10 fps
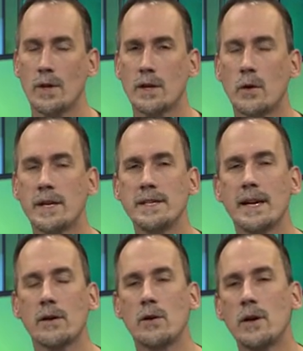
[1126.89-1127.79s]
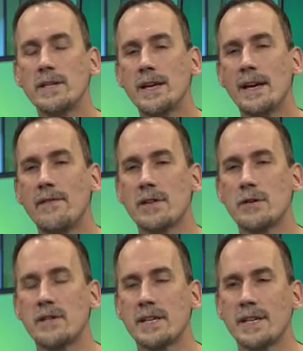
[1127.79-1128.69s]
Well, according so to according to really
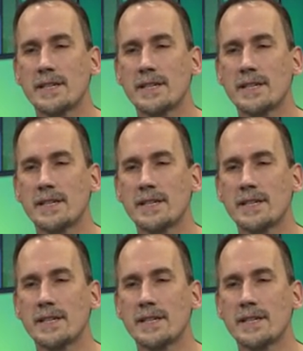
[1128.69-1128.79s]
evolution, is...